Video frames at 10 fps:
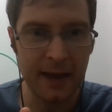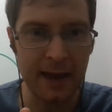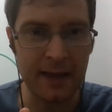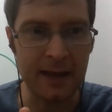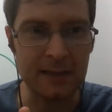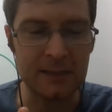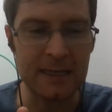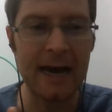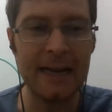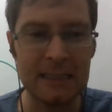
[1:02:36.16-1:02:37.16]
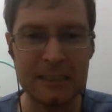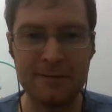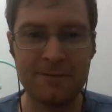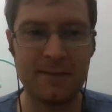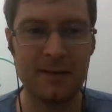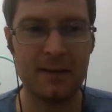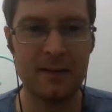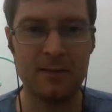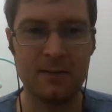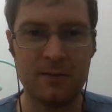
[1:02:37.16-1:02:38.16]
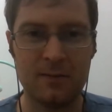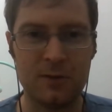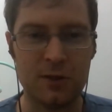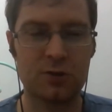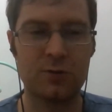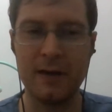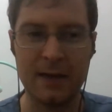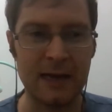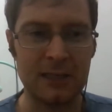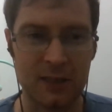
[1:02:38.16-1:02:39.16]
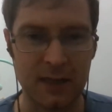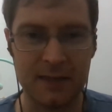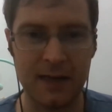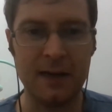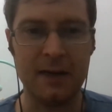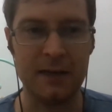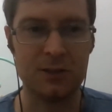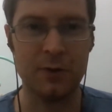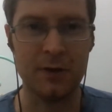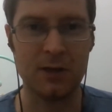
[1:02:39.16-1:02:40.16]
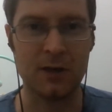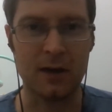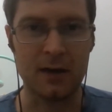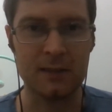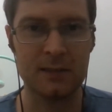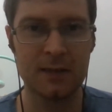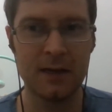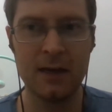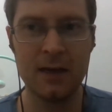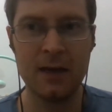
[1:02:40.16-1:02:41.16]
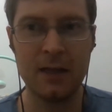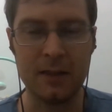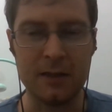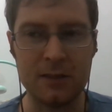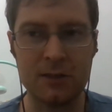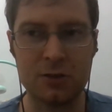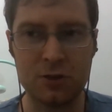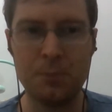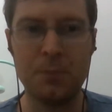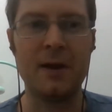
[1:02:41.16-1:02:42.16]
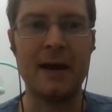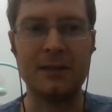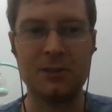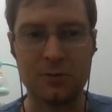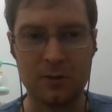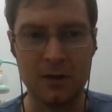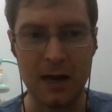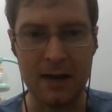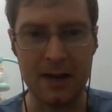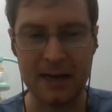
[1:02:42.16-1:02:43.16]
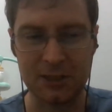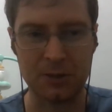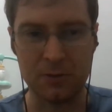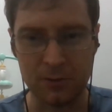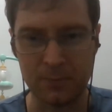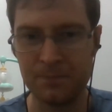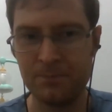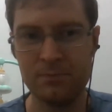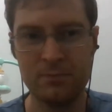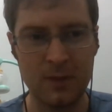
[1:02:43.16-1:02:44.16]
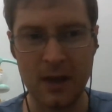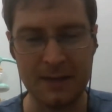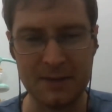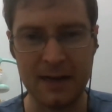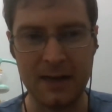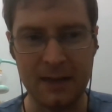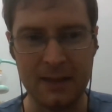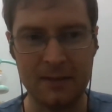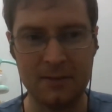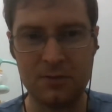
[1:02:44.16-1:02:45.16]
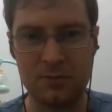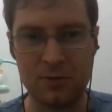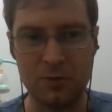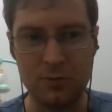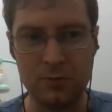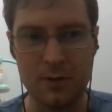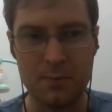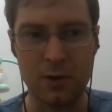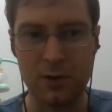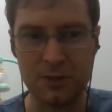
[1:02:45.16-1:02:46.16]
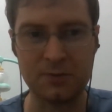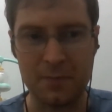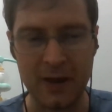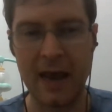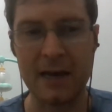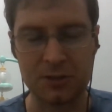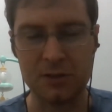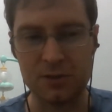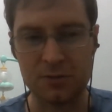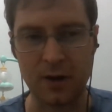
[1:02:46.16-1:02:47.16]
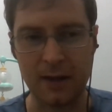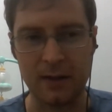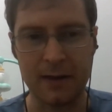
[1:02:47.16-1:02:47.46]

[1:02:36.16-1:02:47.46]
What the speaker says: It's not as if destroying national identity is going to cause this supernatural national identity to emerge from the ashes, right?